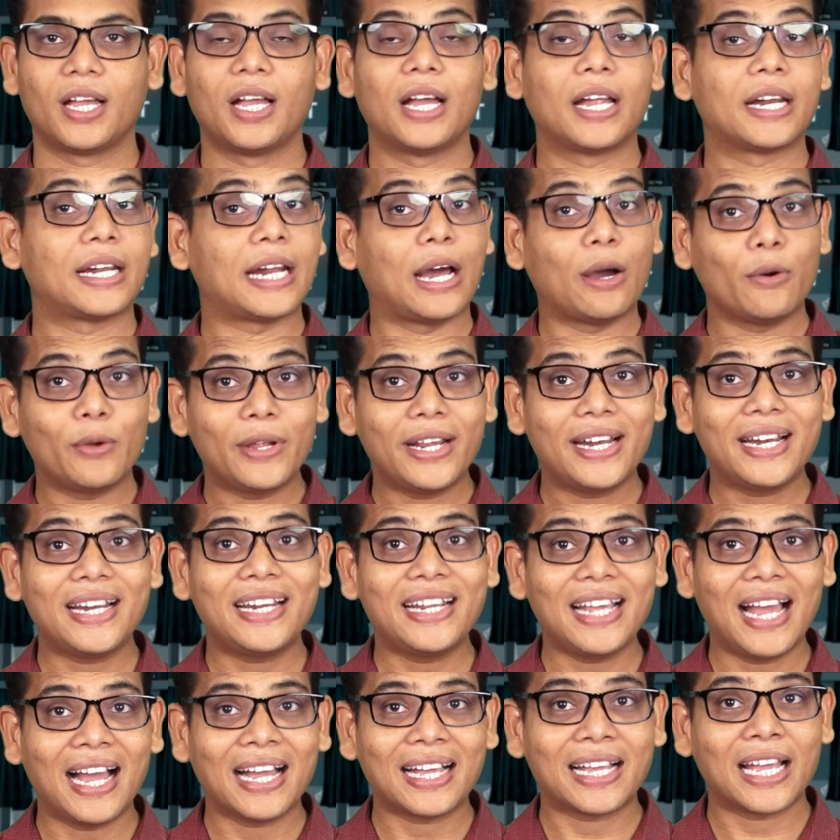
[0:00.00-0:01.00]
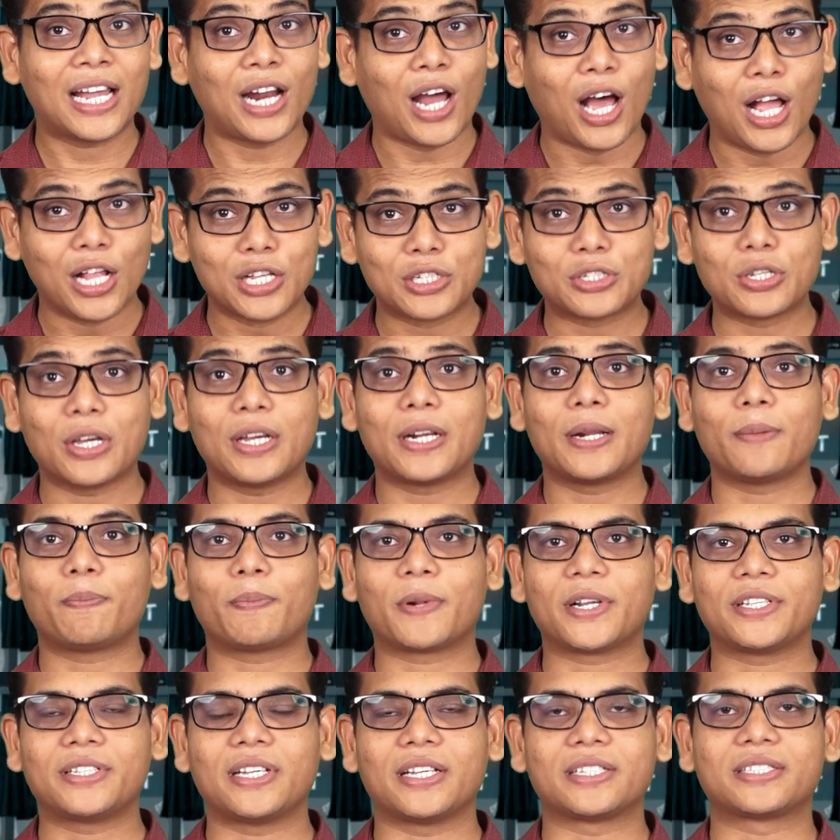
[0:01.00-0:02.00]
Now India can also
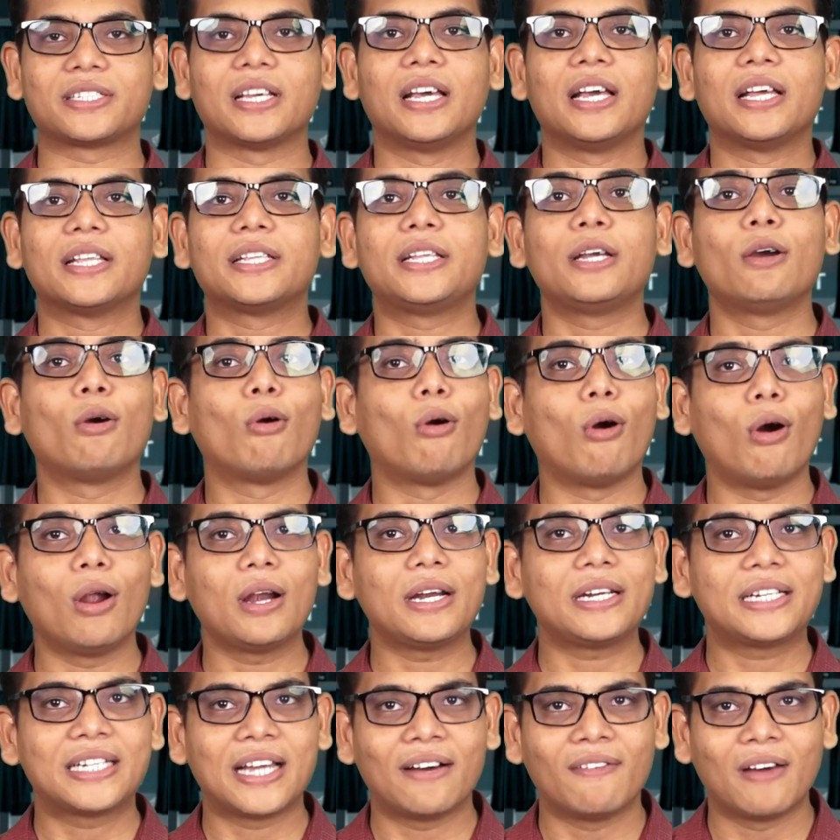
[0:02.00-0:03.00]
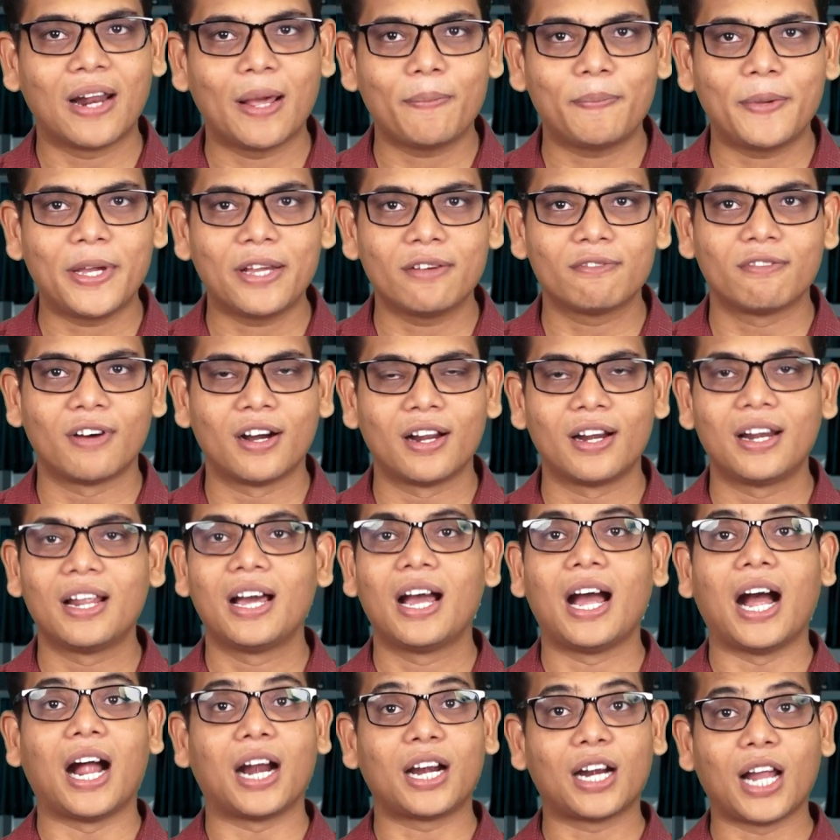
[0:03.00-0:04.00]
represent the whole developing world
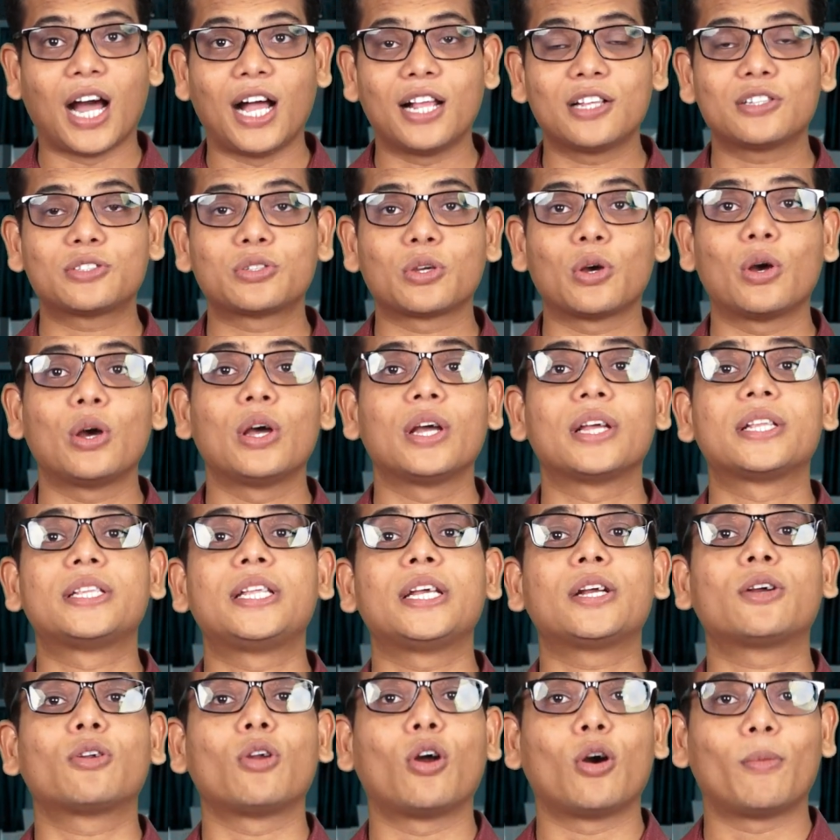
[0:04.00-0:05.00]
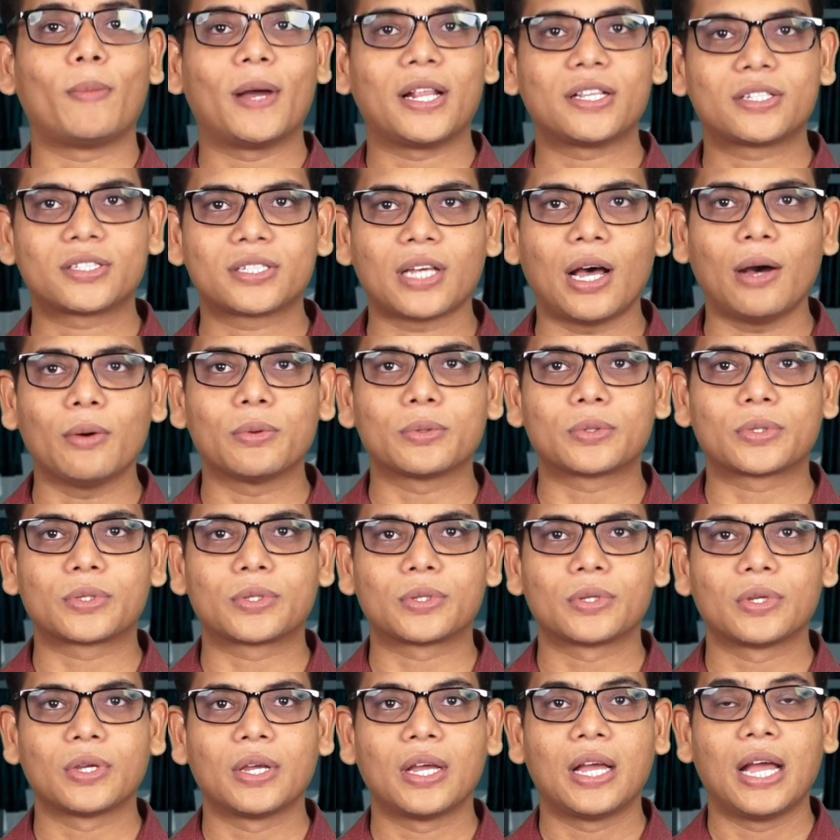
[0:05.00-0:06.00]
and also the global
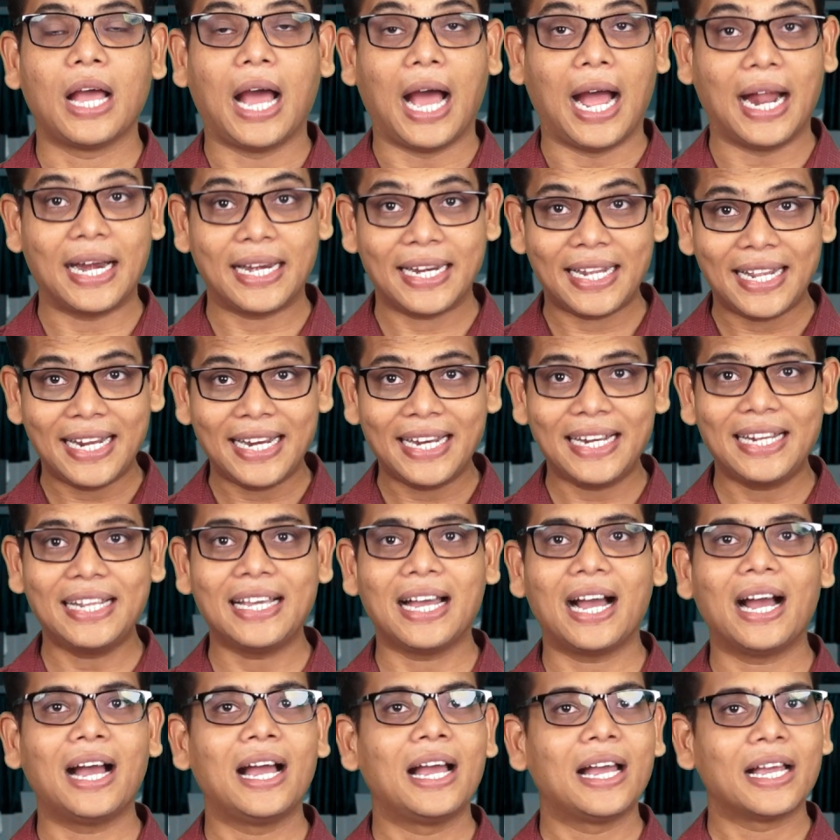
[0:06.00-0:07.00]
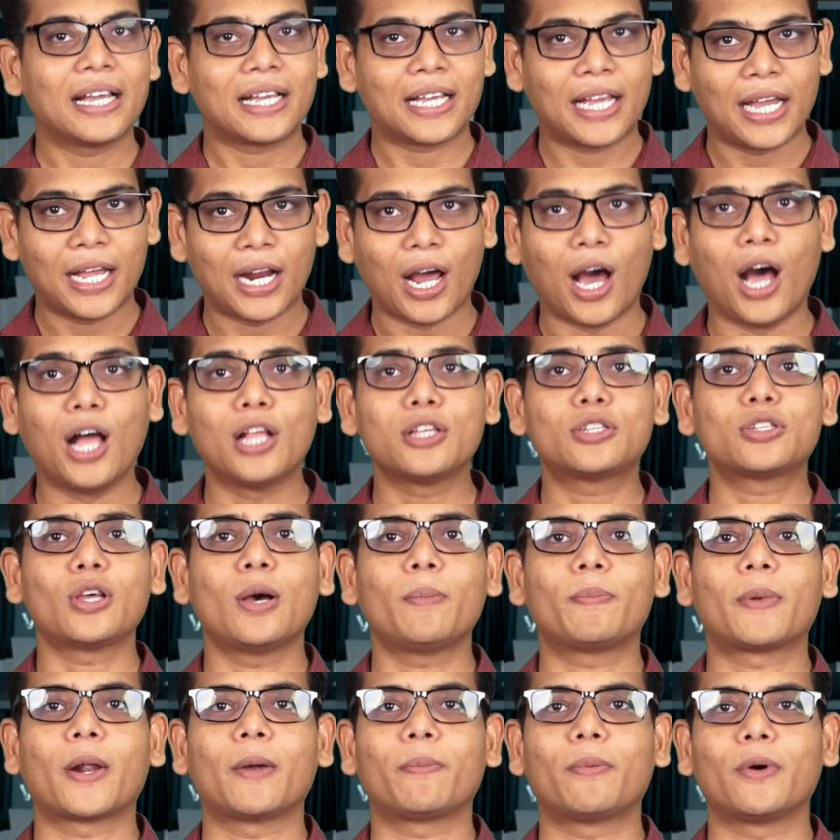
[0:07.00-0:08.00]
south, and India can also
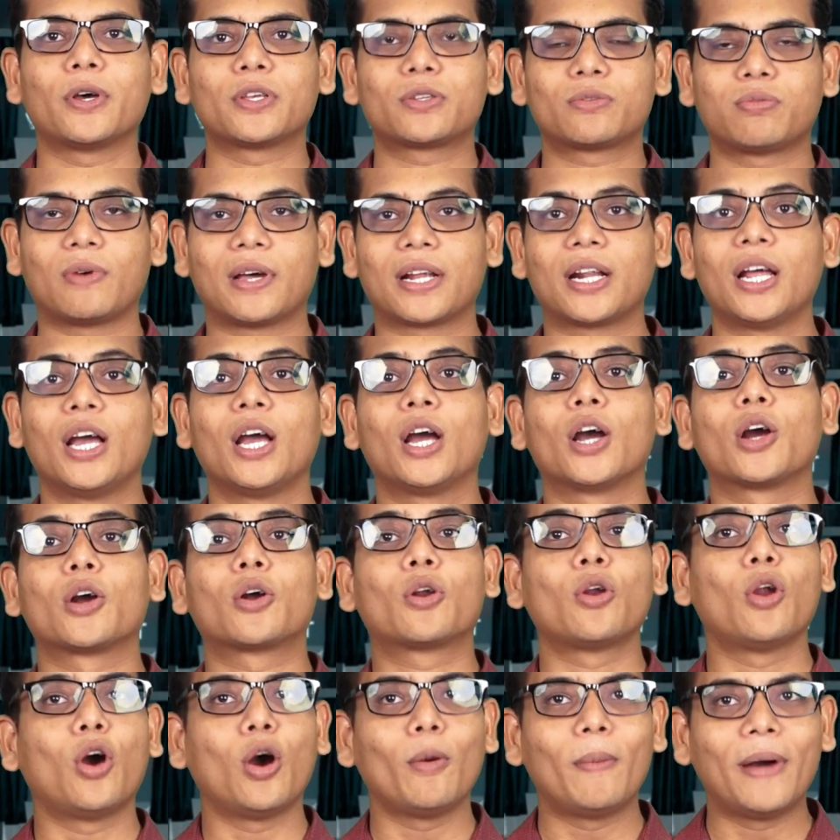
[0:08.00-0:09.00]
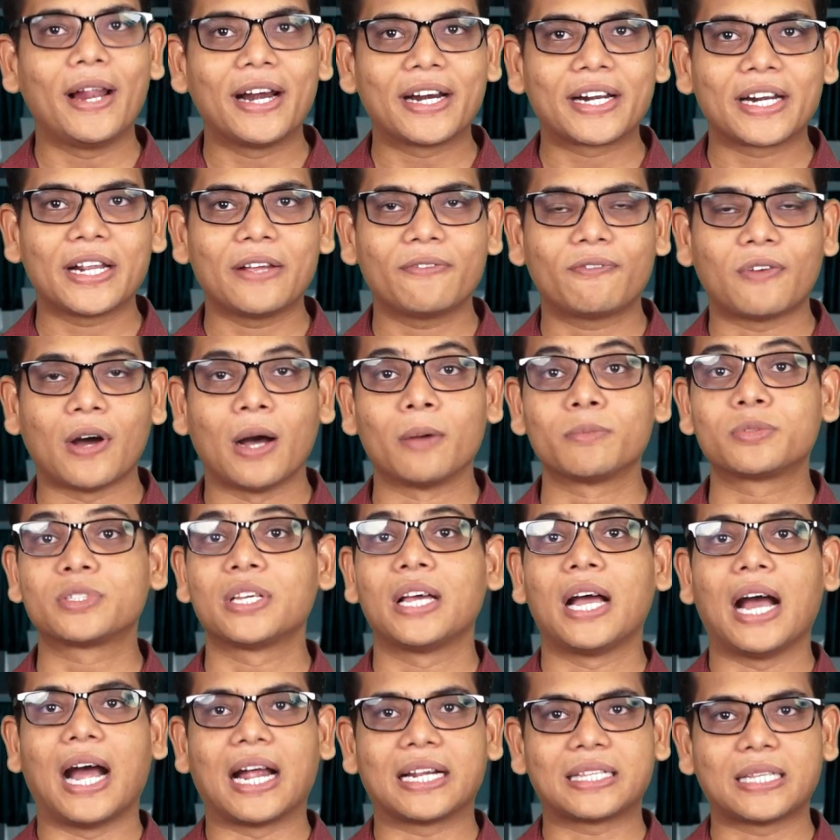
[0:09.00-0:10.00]
propose for global reforms
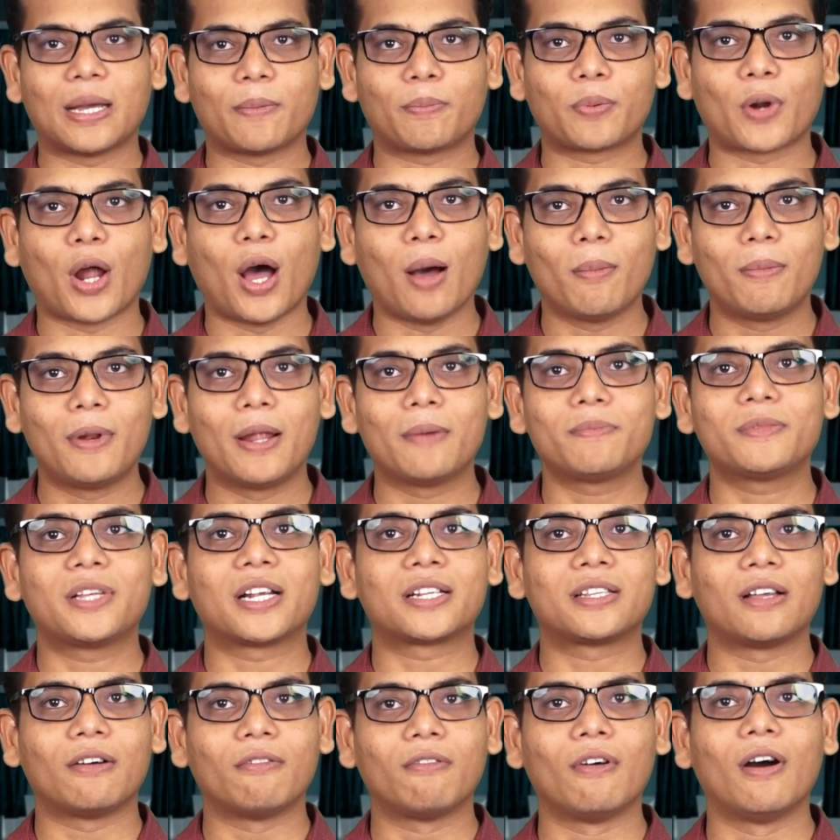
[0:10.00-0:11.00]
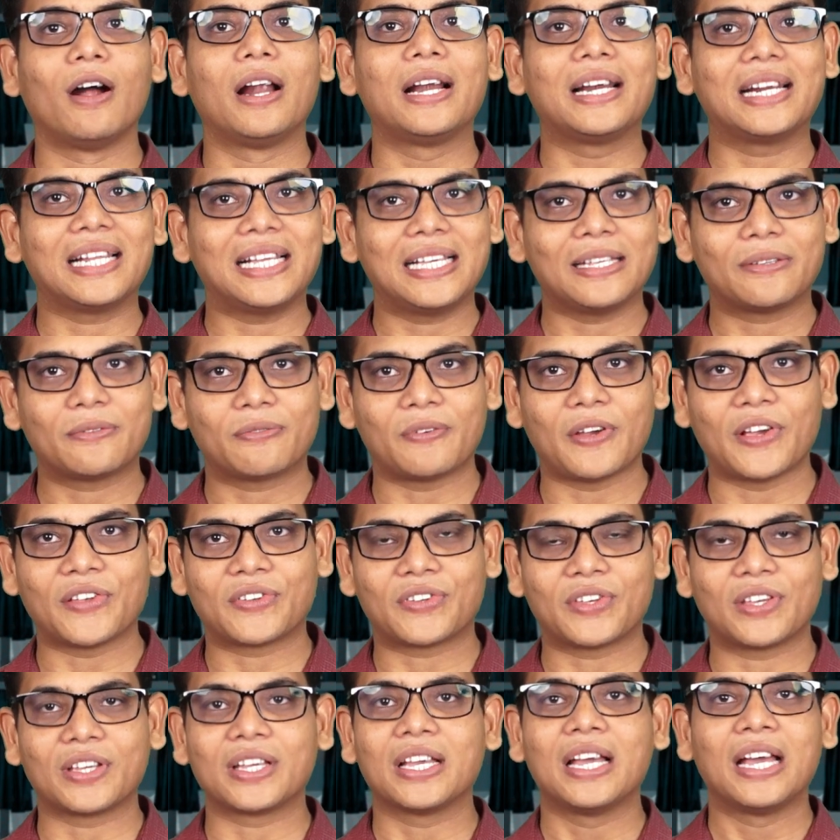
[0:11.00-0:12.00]
and the problem that the world is
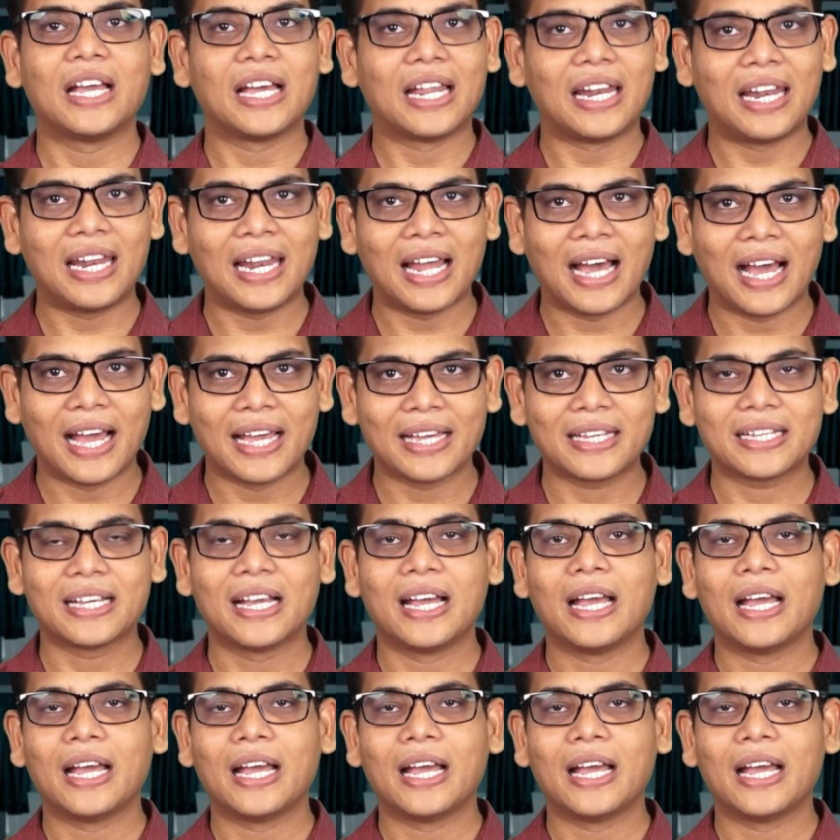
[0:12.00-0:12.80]
facing like